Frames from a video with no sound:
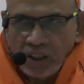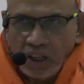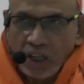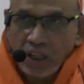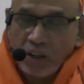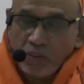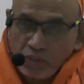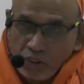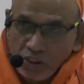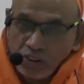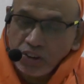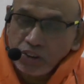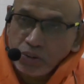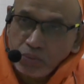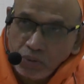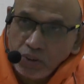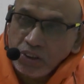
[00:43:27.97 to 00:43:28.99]
And after
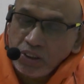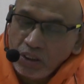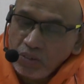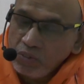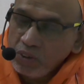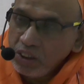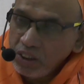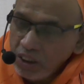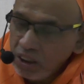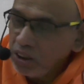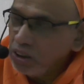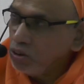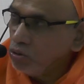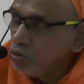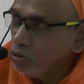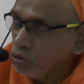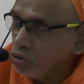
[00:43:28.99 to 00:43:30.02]
6 months or 1 year,
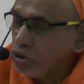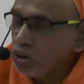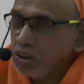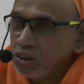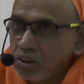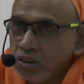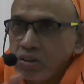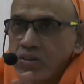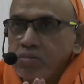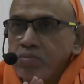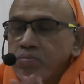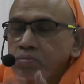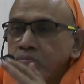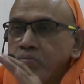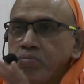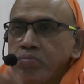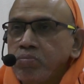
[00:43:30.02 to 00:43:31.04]
the guru says,
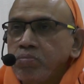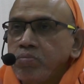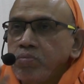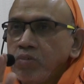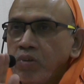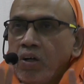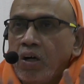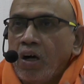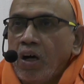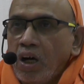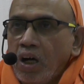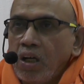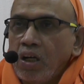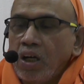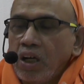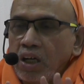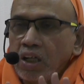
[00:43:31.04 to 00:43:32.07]

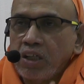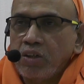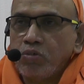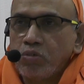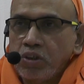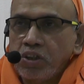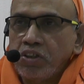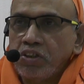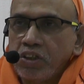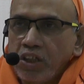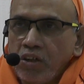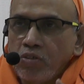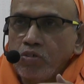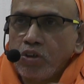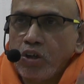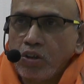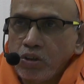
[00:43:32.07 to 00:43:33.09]
all I could teach I
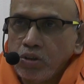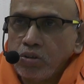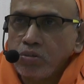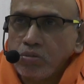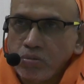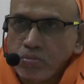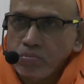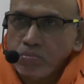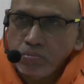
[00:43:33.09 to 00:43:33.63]
have taught you.